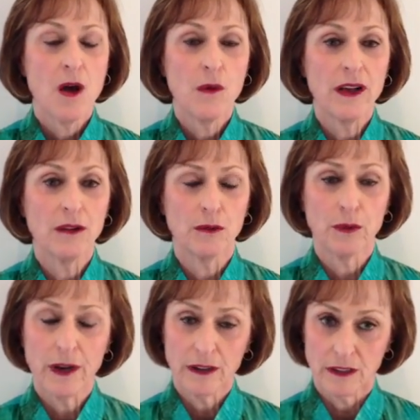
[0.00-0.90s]
Well,
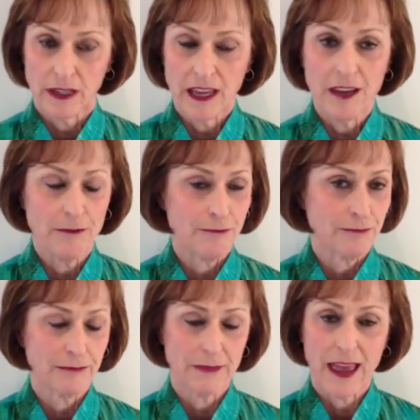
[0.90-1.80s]
rarely, if
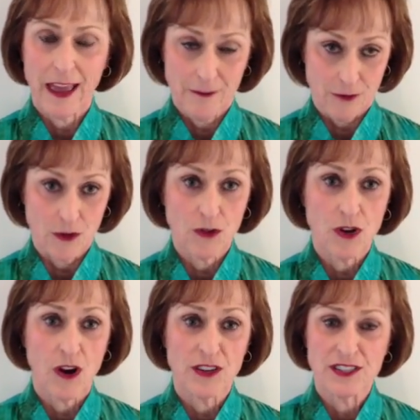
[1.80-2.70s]
ever,
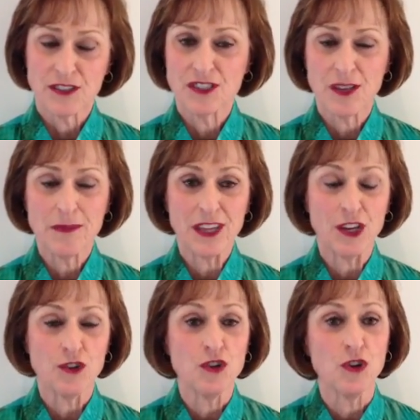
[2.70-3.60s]
or is there
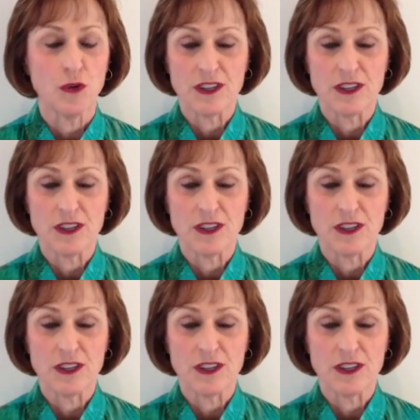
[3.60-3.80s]
something new?